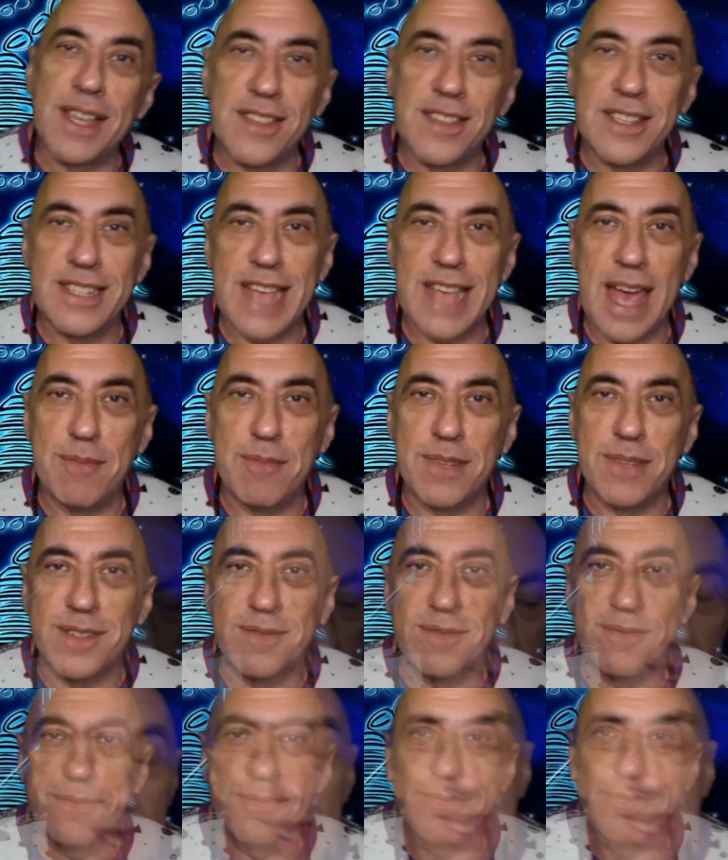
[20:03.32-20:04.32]
this happen.
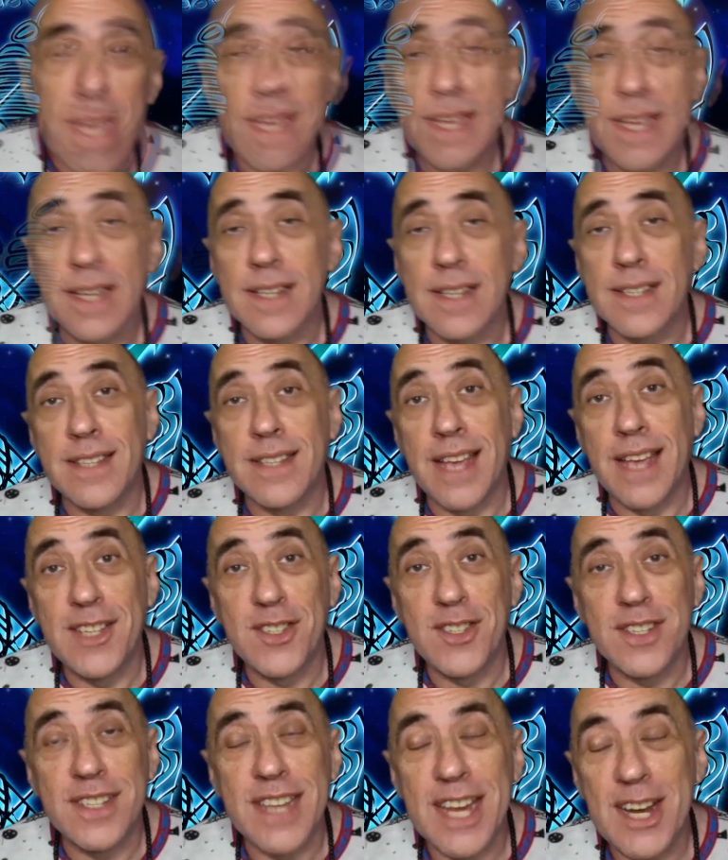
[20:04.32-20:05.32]

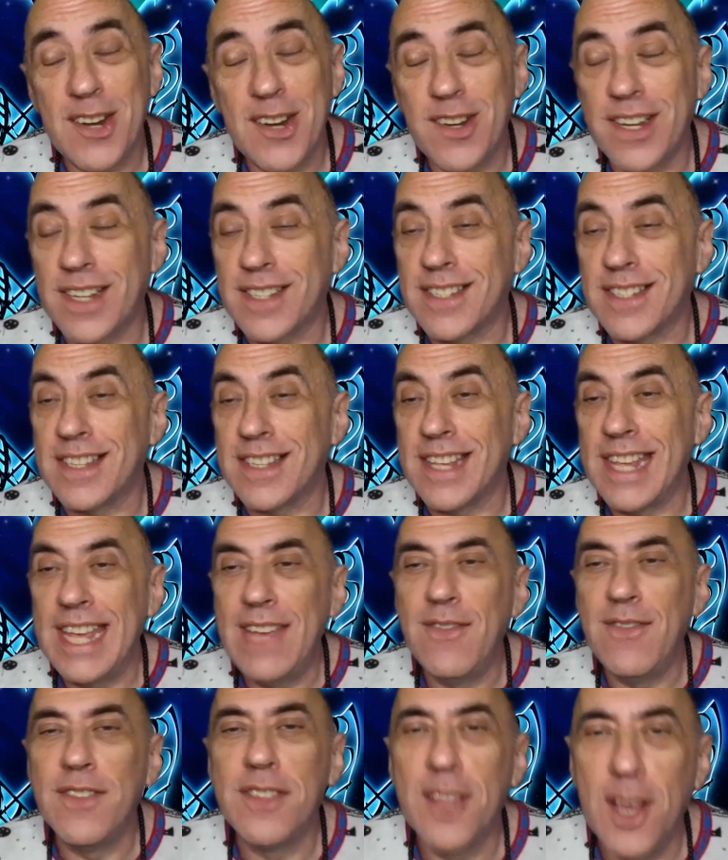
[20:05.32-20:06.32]
Sagittarius,
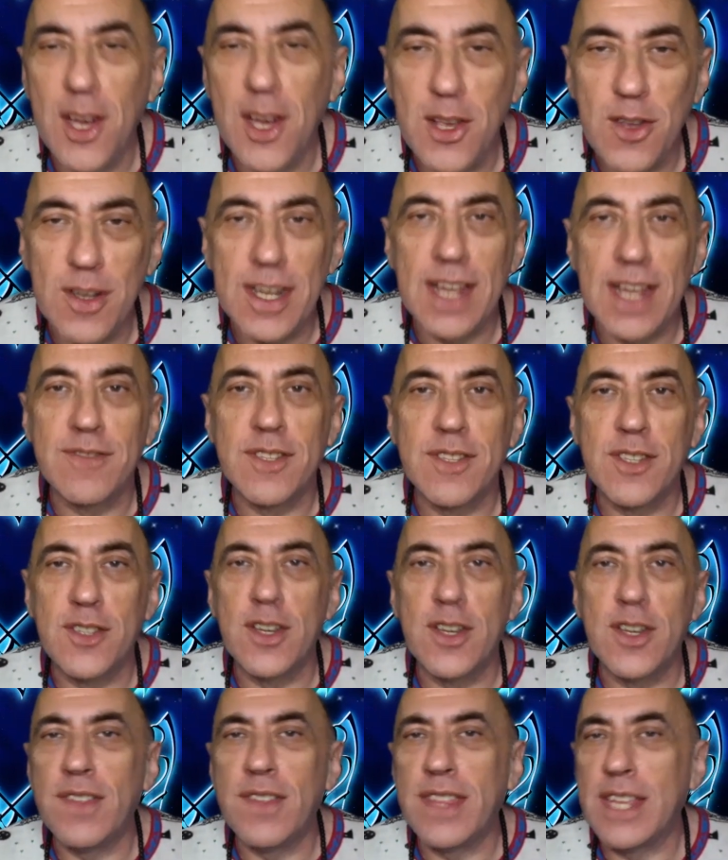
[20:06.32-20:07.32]
even though you love to
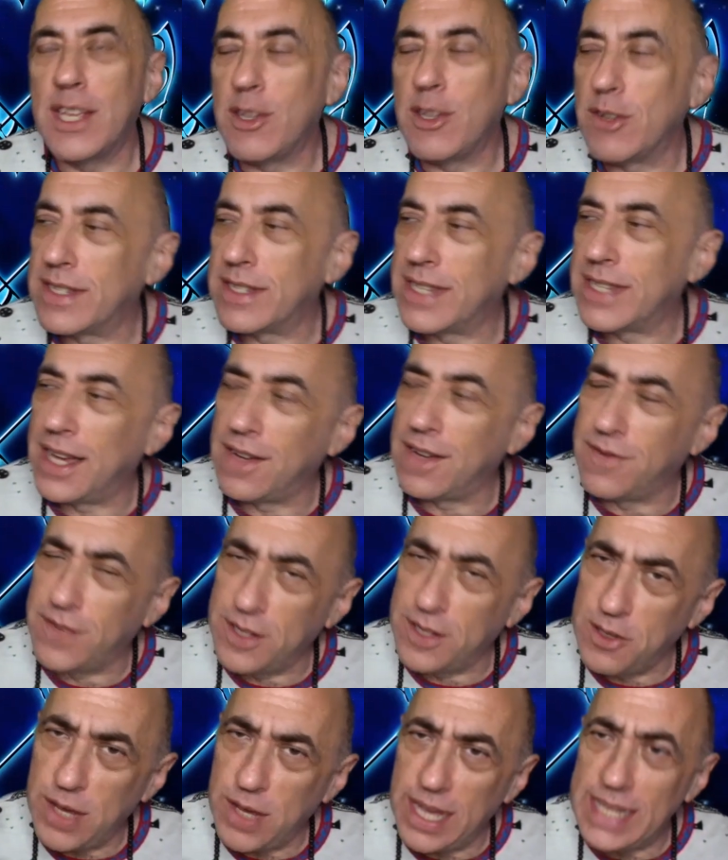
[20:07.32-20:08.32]
do everything yourself and
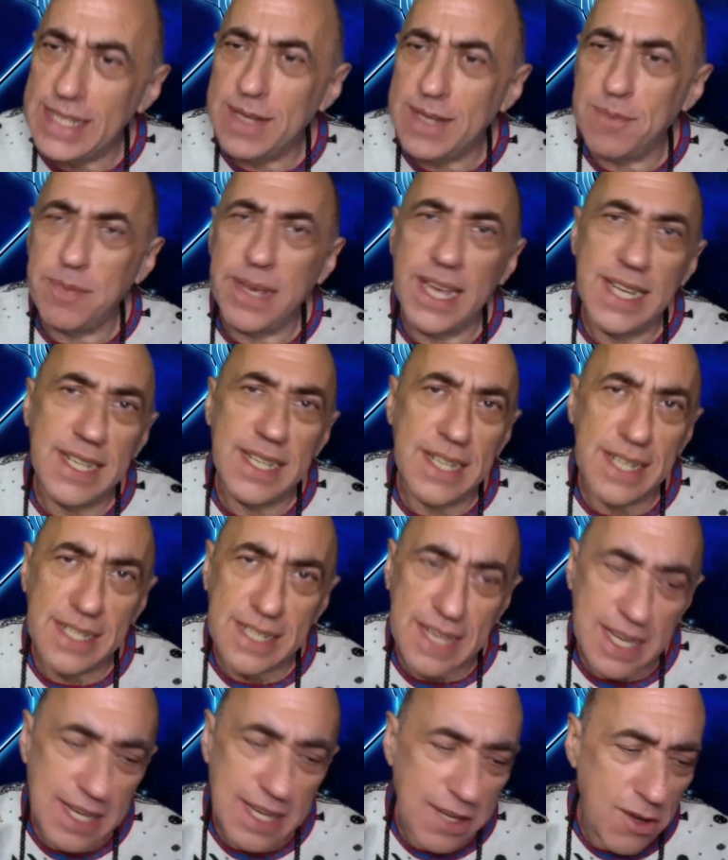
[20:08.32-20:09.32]
you're independent
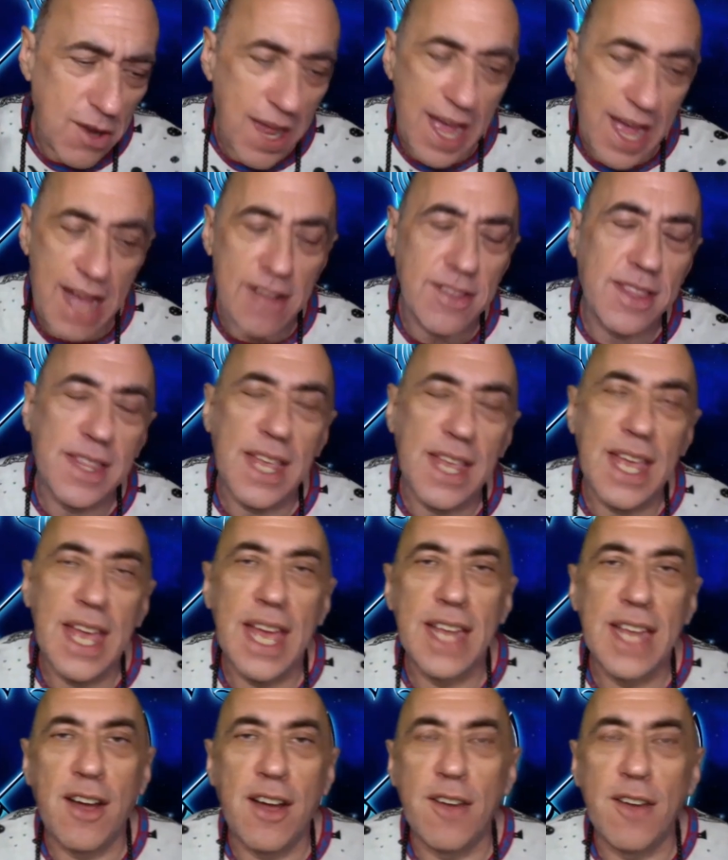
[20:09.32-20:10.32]
and you're out there
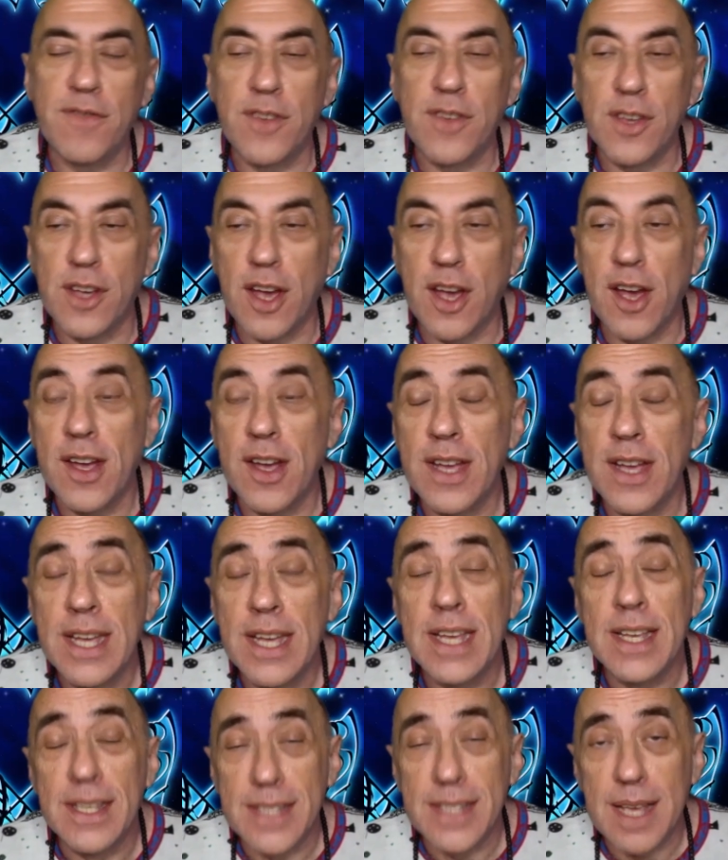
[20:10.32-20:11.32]
and off you go,
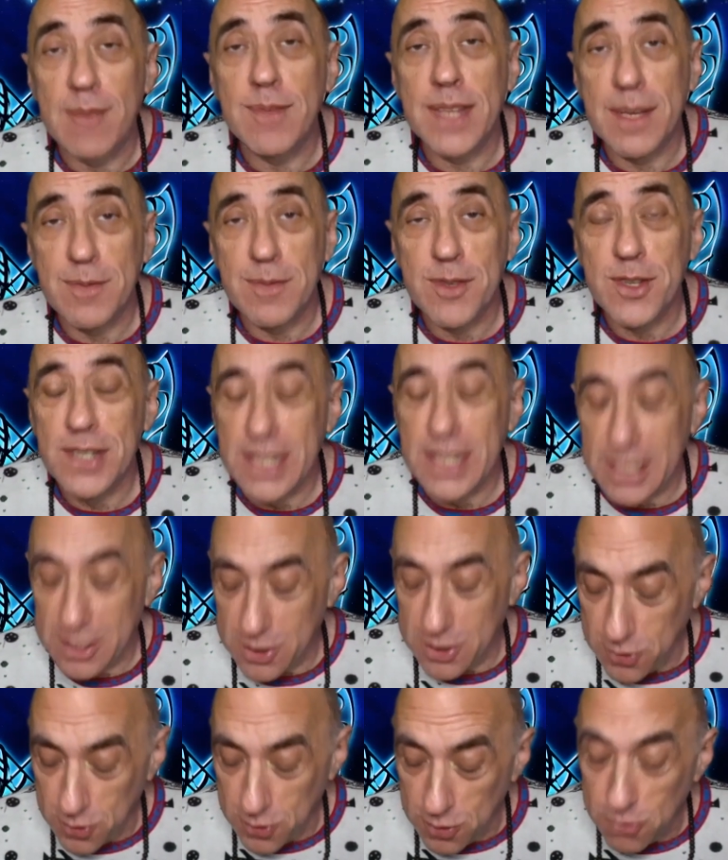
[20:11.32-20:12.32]
sometimes you need
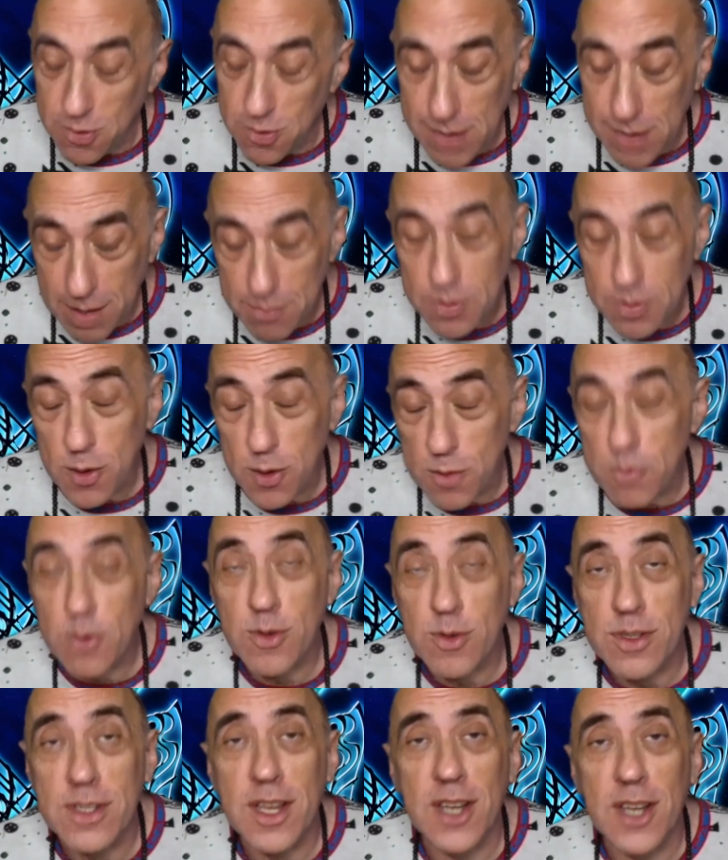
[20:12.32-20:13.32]
to remember your more
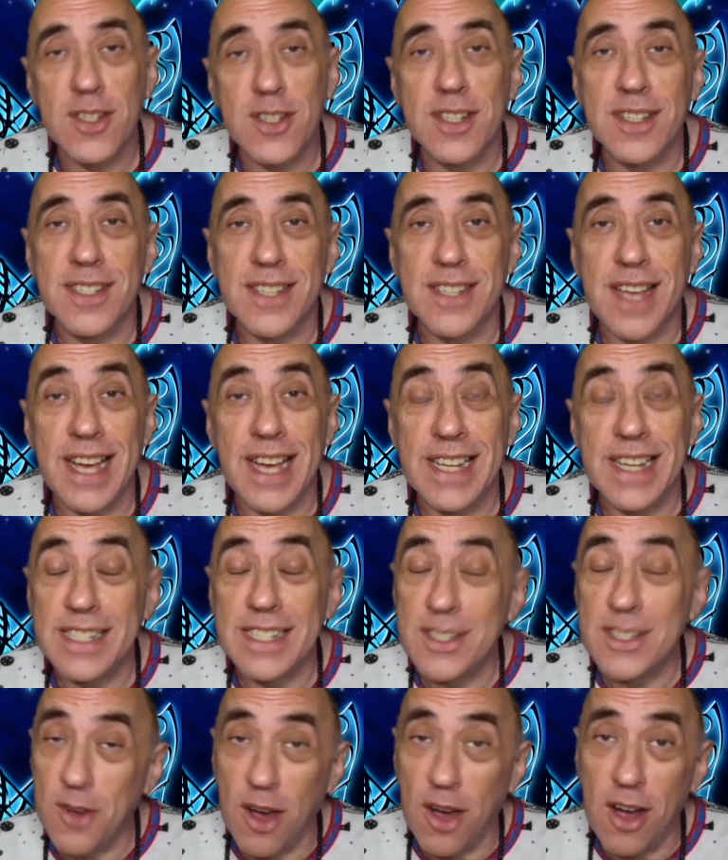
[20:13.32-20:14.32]
social side. And
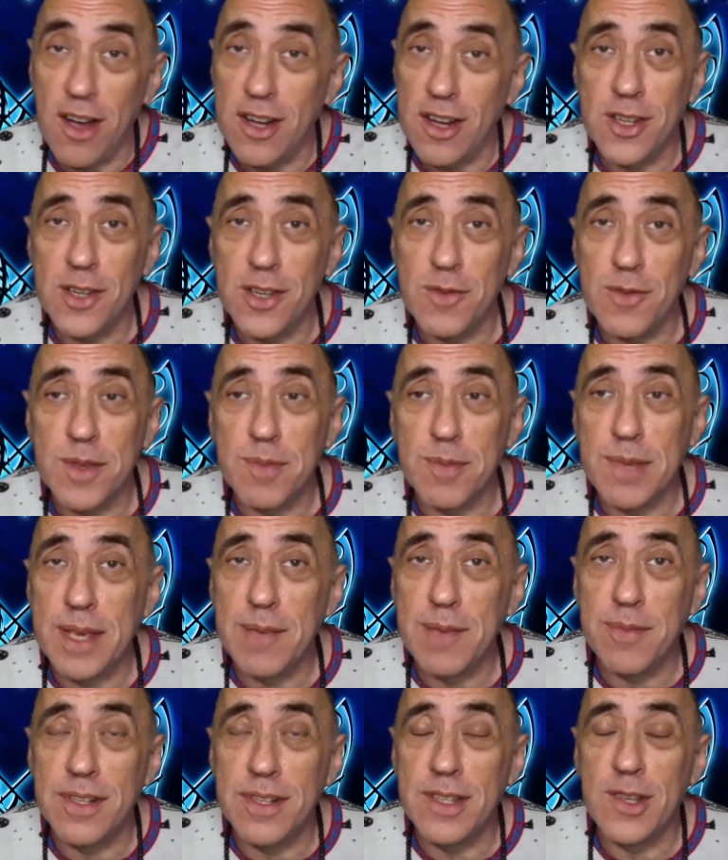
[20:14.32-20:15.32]
you are good with
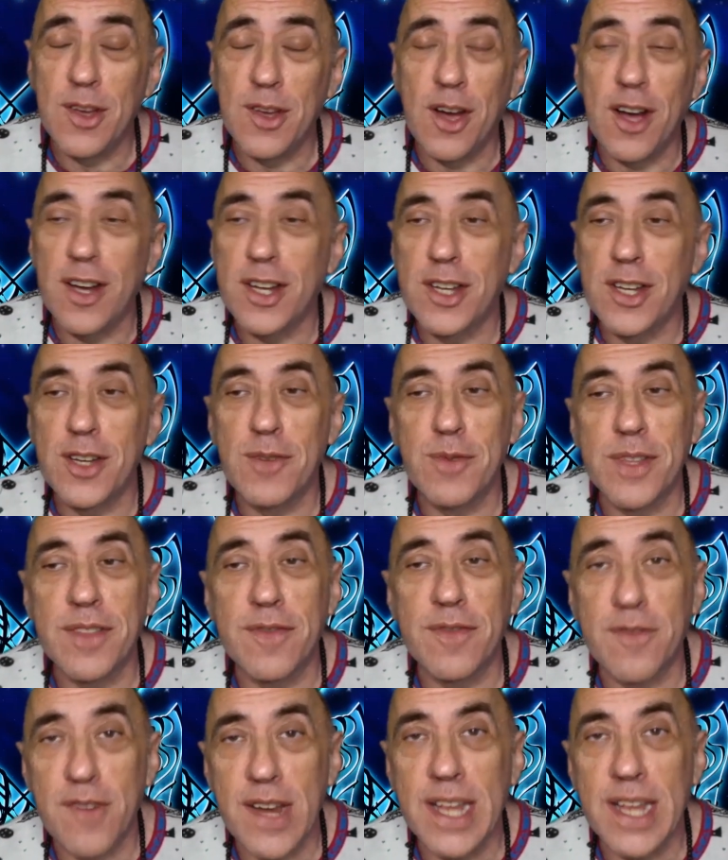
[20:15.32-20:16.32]
people and you are good with
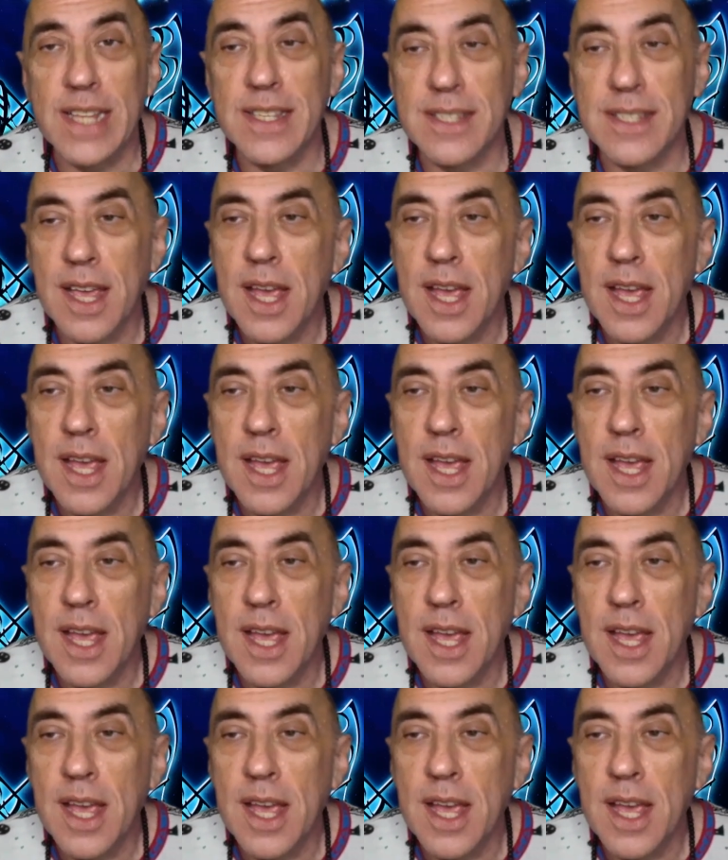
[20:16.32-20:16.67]
friends.